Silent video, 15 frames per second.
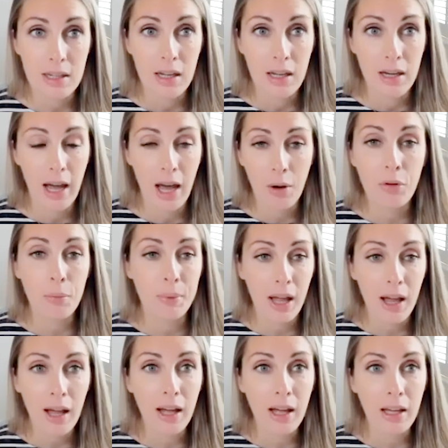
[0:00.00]
yes. I'll
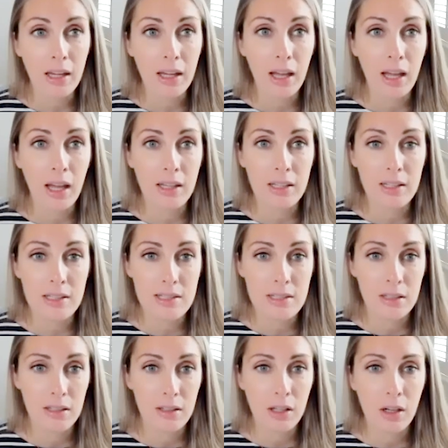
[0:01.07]
reply. And,
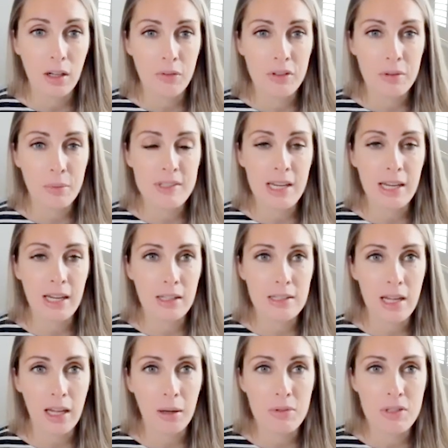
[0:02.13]
you know, if someone's taking the
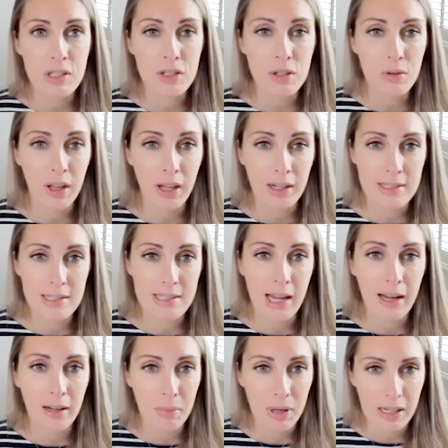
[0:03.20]
time to do that and to
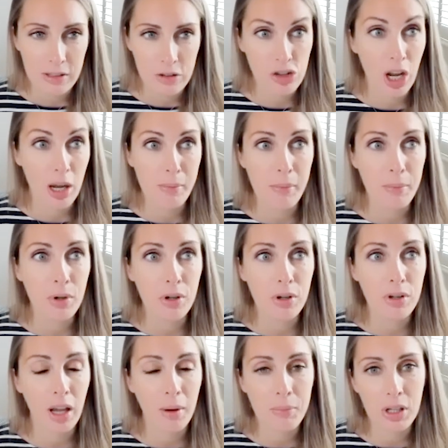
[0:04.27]
tag me and to share my
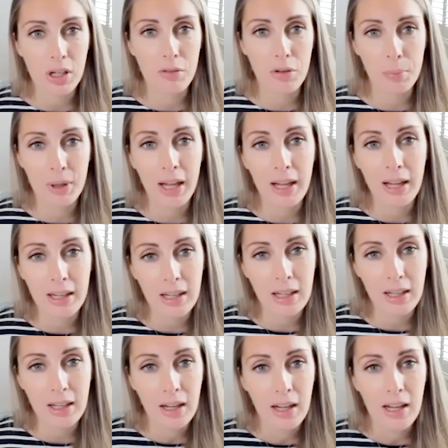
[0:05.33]
book, I'm going to reply.
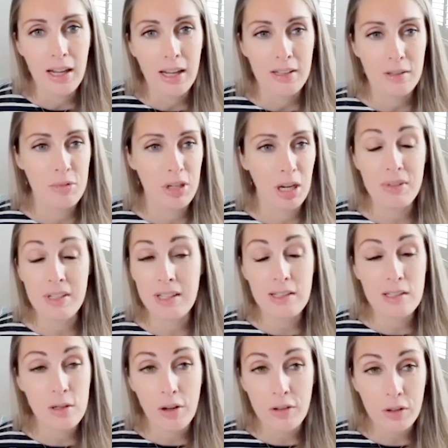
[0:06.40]
And sometimes it
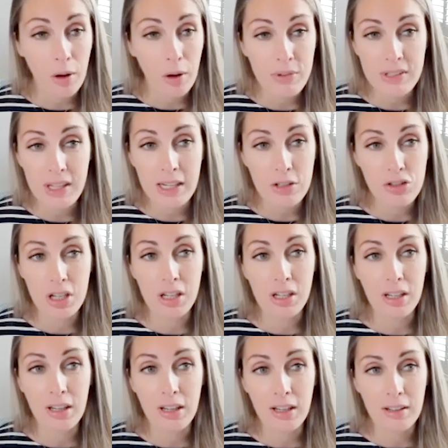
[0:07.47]
then starts a
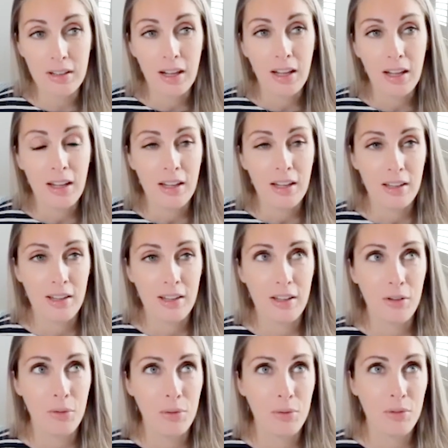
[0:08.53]
conversation, and
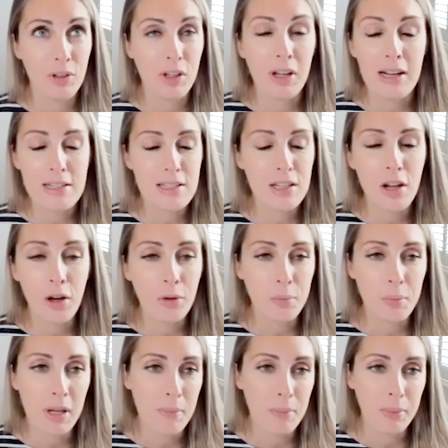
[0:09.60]
you, you get to know
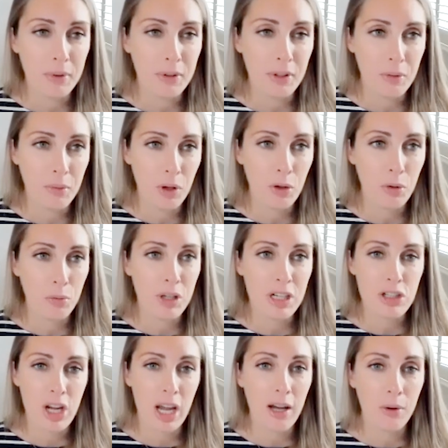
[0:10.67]
people who
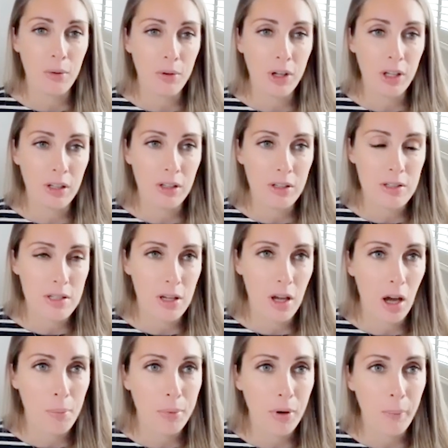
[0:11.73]
reach out and
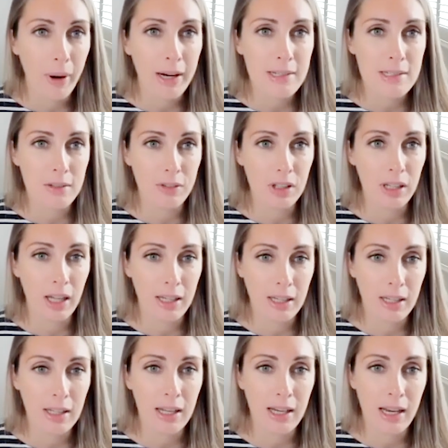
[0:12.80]
are proactive at
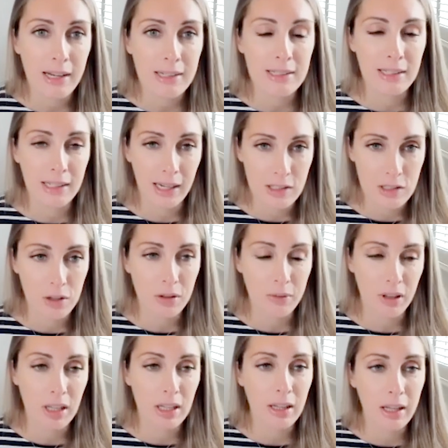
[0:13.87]
like connecting, getting to know
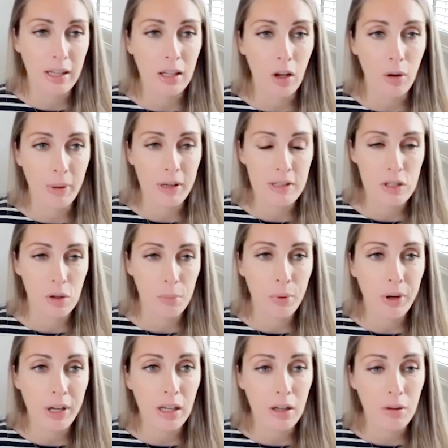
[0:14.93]
you. I think like going back to your
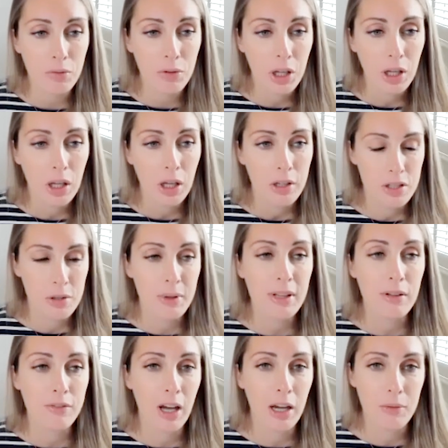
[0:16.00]
point of doing
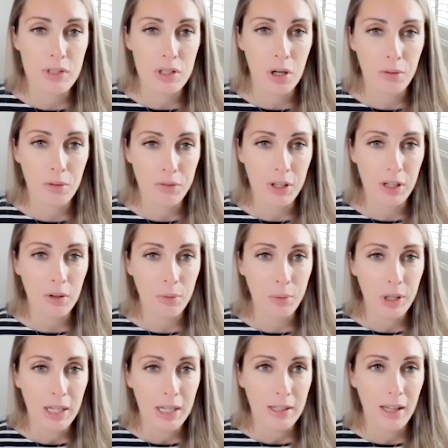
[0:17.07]
the five-star
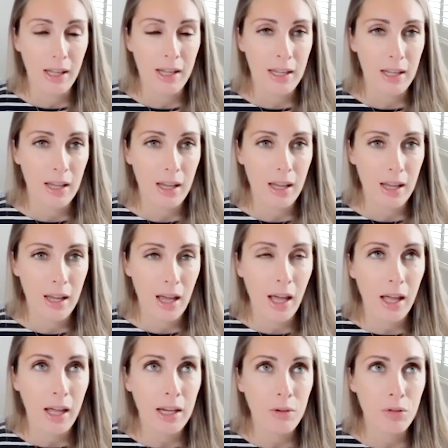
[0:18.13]
review, like
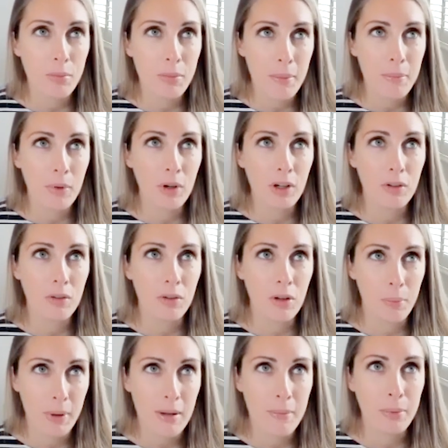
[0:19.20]
I remembering
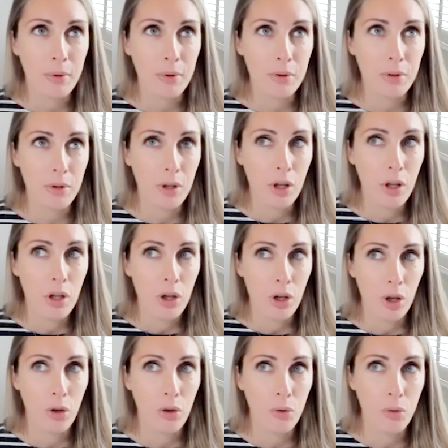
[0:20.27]
the people
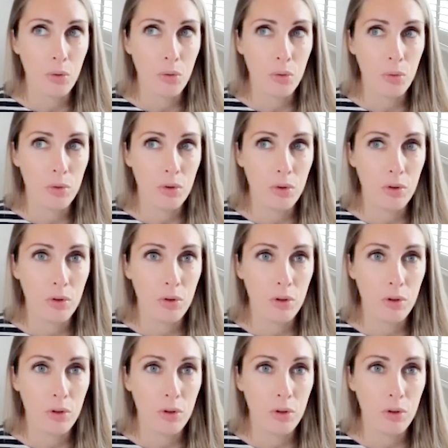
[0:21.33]
who